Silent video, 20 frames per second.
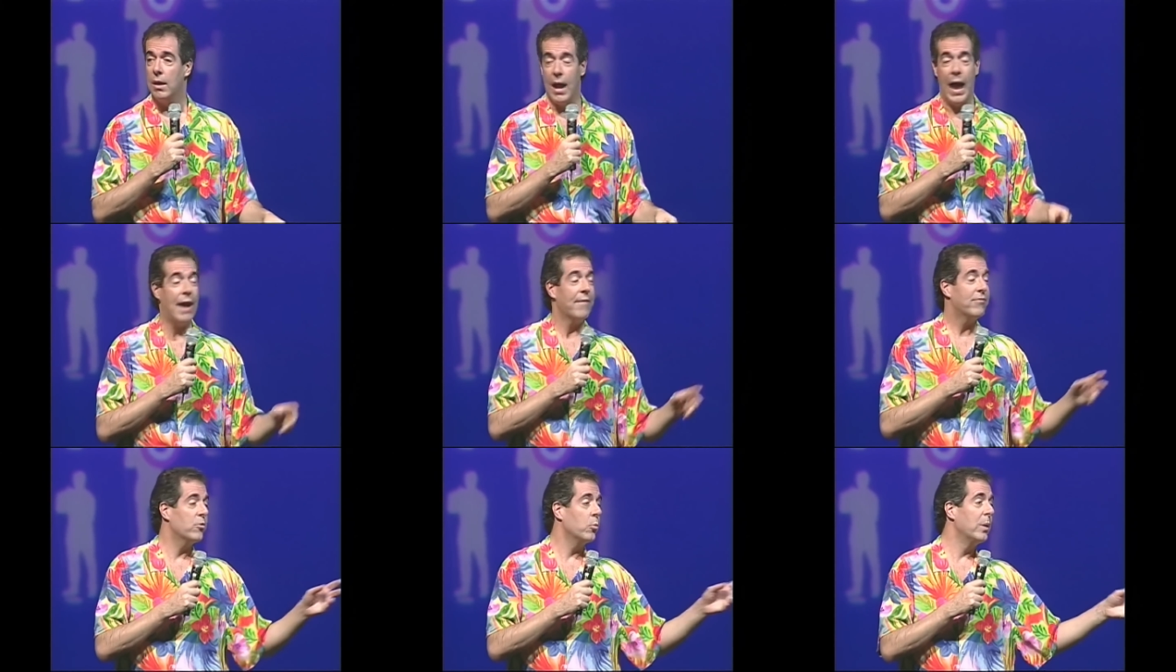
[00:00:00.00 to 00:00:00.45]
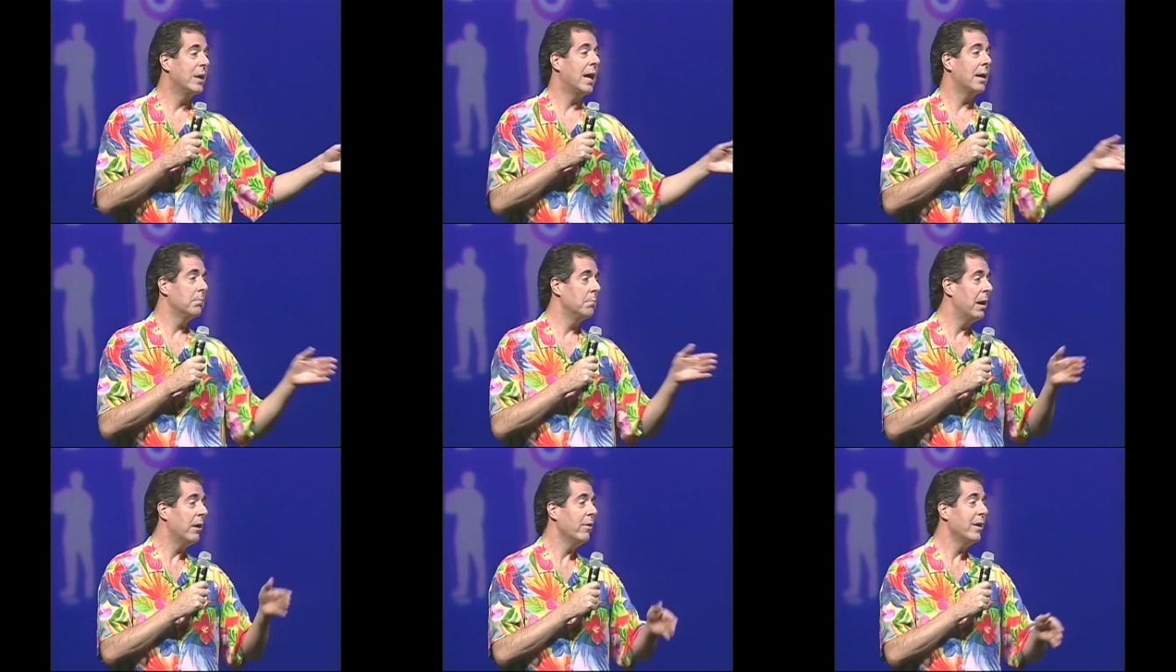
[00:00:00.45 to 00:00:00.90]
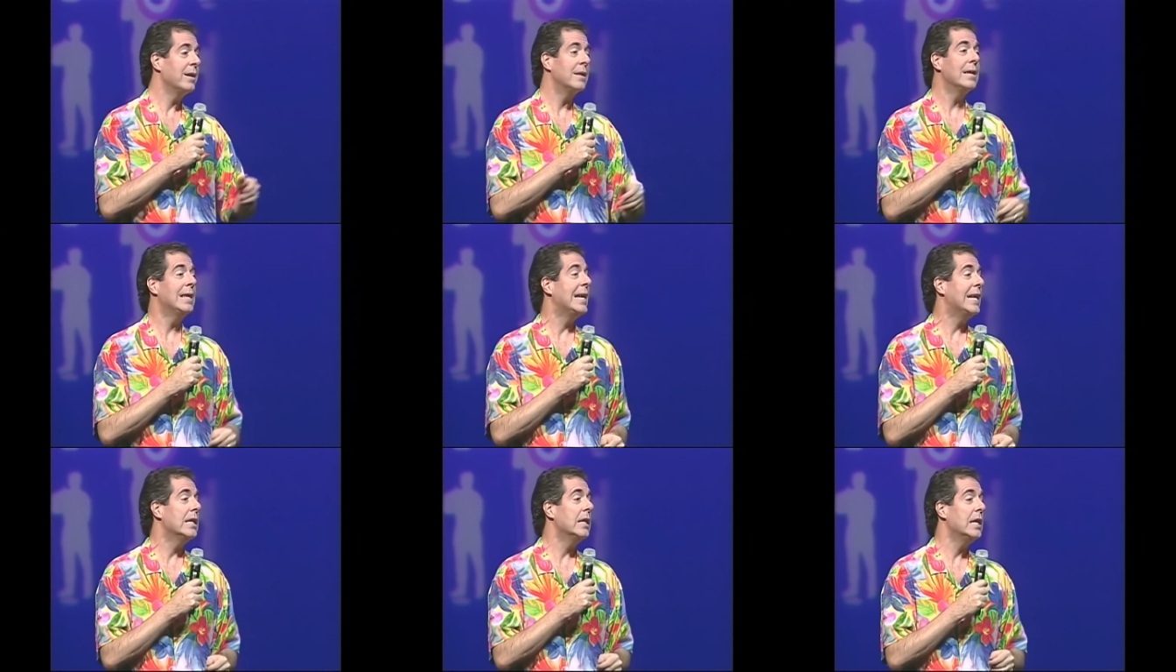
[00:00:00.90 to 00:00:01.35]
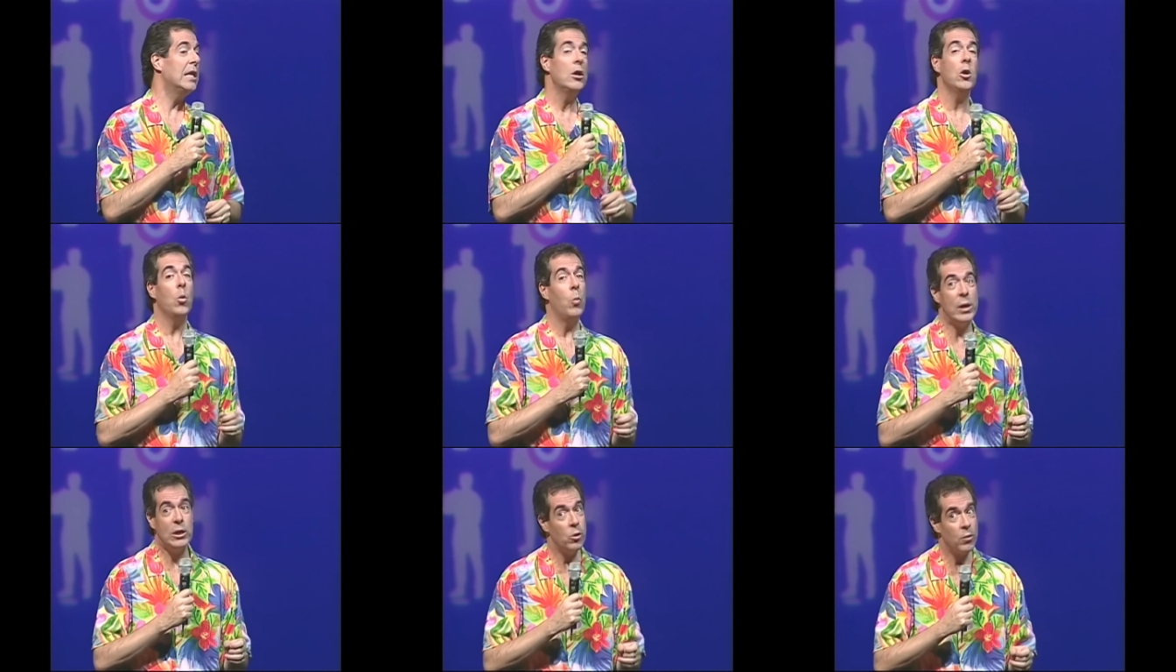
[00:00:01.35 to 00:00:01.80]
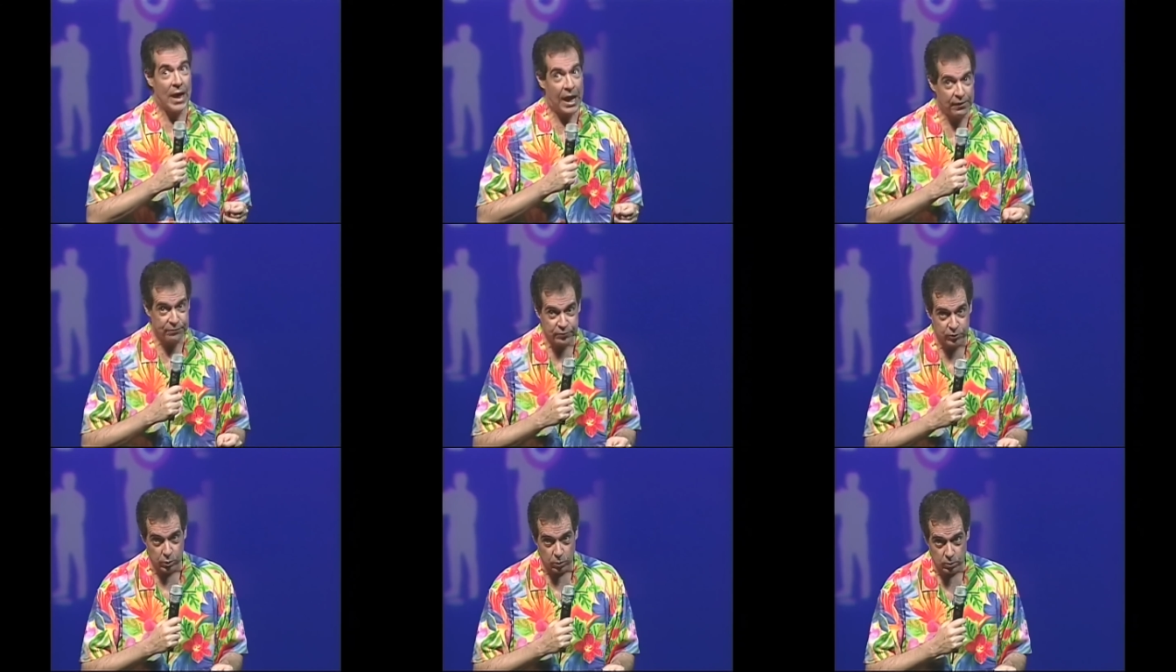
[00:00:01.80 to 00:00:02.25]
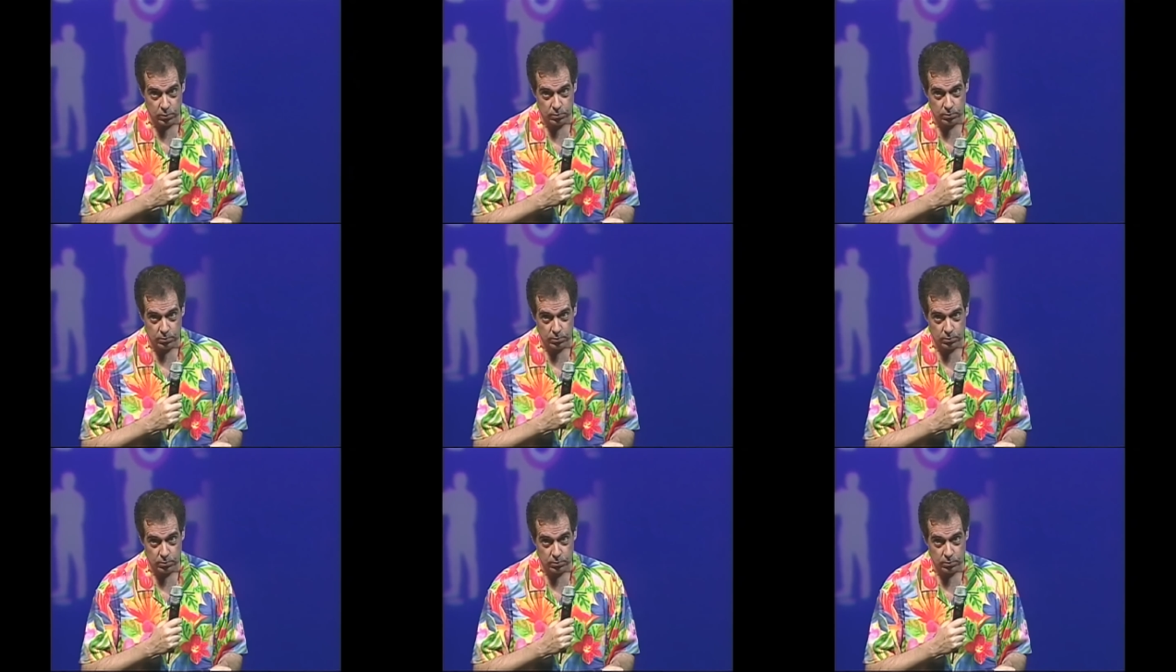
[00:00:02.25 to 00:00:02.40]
After we get married, legally, we don't have to.